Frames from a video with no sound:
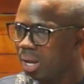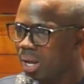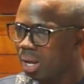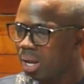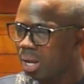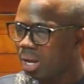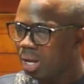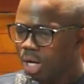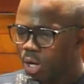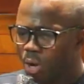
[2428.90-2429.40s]

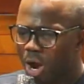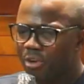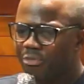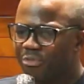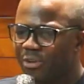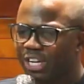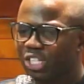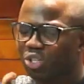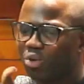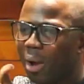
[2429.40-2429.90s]
You're afraid
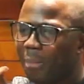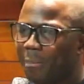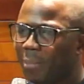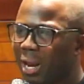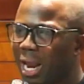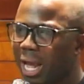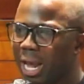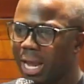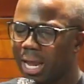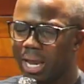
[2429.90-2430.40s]
to
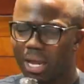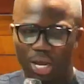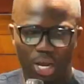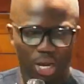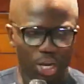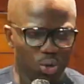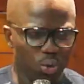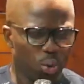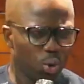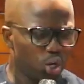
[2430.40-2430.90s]
apply.
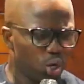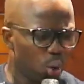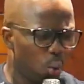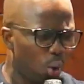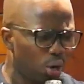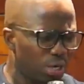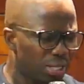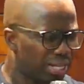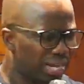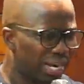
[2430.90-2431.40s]
You, you want,
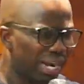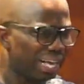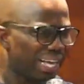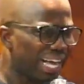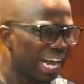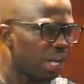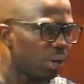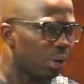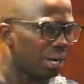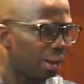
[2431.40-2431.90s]
can I get
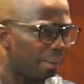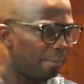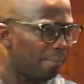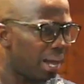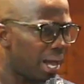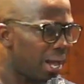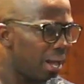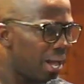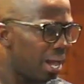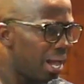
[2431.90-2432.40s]
your number?
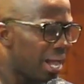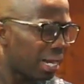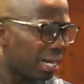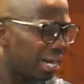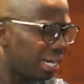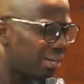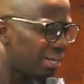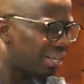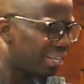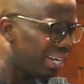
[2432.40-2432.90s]
Can I
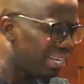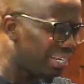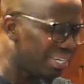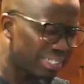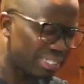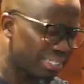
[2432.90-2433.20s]
get this?